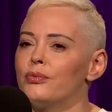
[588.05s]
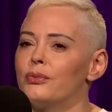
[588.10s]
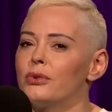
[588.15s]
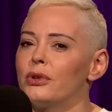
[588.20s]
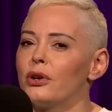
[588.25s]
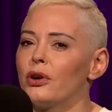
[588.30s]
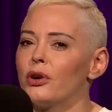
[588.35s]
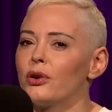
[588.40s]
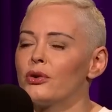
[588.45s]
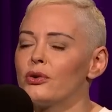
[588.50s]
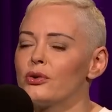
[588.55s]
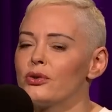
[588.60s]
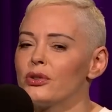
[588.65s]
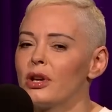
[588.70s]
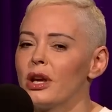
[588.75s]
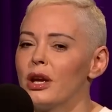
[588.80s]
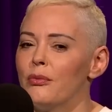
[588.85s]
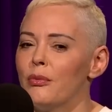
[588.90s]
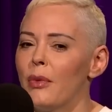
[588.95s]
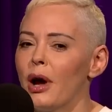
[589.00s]
the articles
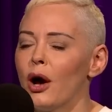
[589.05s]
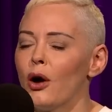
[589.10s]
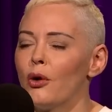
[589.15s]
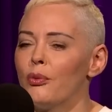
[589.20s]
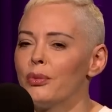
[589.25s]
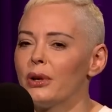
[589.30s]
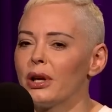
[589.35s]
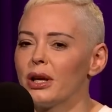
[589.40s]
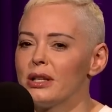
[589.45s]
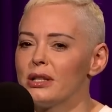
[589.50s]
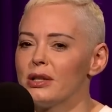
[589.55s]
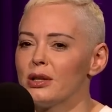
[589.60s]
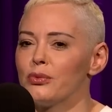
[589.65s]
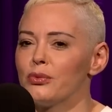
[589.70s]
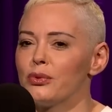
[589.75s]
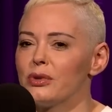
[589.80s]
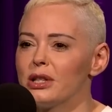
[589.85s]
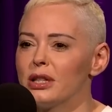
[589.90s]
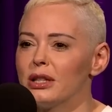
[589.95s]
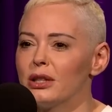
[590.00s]
came out because it
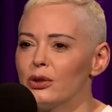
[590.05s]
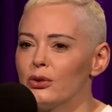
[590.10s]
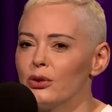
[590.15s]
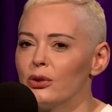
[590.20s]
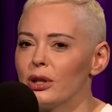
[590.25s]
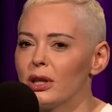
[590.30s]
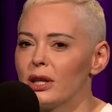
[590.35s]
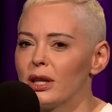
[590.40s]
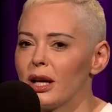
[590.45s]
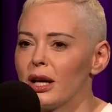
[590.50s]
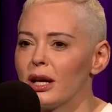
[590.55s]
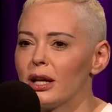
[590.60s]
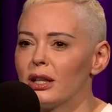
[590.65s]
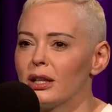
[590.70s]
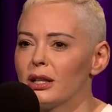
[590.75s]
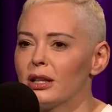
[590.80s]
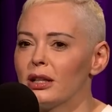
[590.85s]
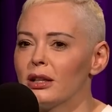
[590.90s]
was literally like